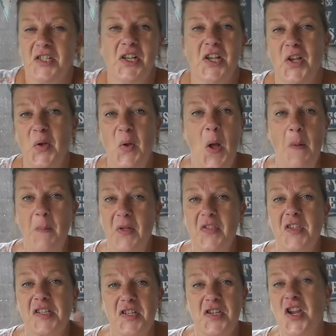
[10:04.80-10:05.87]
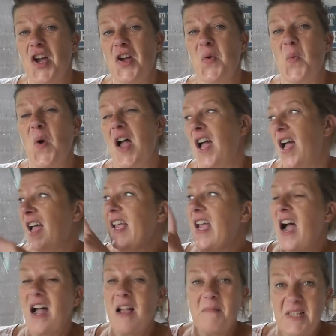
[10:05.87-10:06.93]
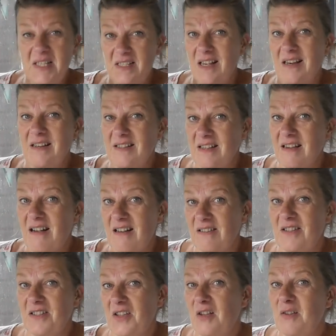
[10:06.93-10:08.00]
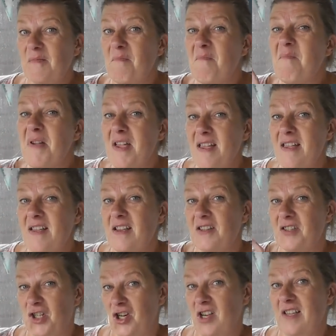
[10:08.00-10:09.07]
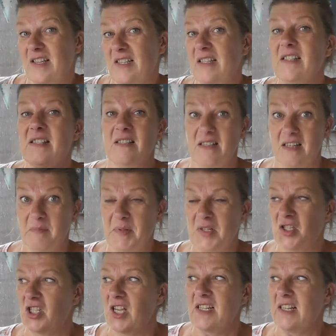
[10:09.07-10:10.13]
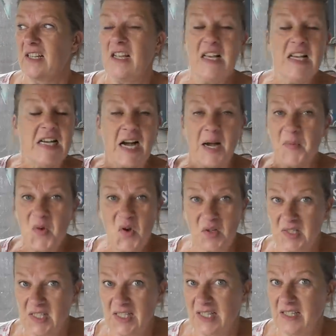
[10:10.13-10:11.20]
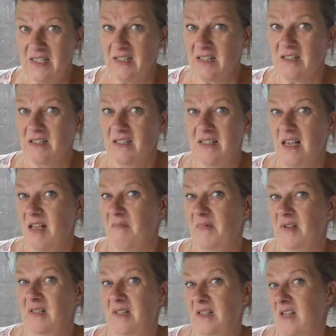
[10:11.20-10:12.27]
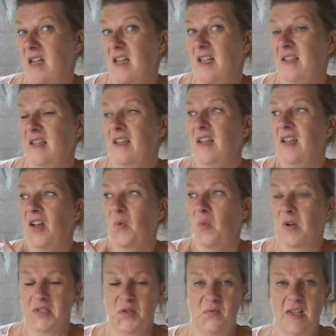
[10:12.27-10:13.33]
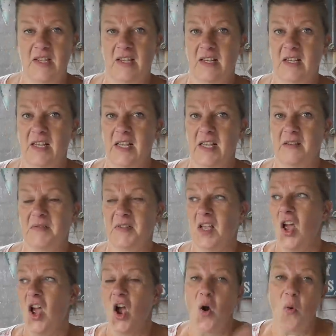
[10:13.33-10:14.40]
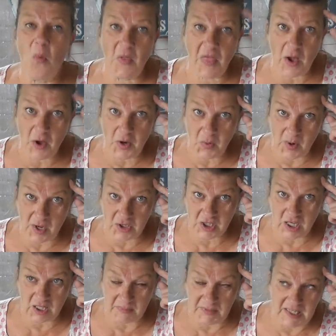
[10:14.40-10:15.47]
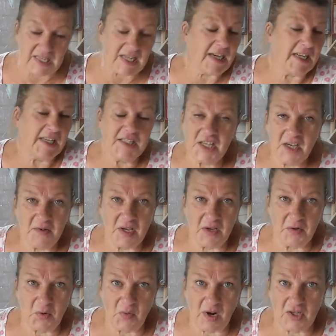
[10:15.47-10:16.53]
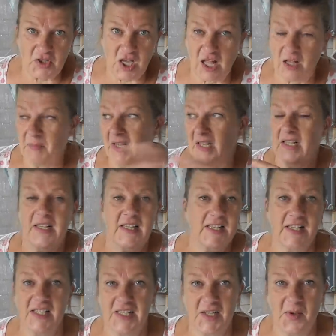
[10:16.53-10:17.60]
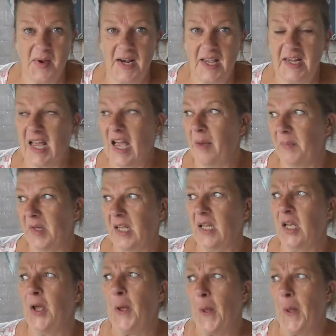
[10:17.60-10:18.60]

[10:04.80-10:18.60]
too, but there's no way I'm standing under those big trees that have been shedding. I'm not standing under them today whilst raking leaves without a crash helmet, and I don't own a crash helmet, so it ain't happening.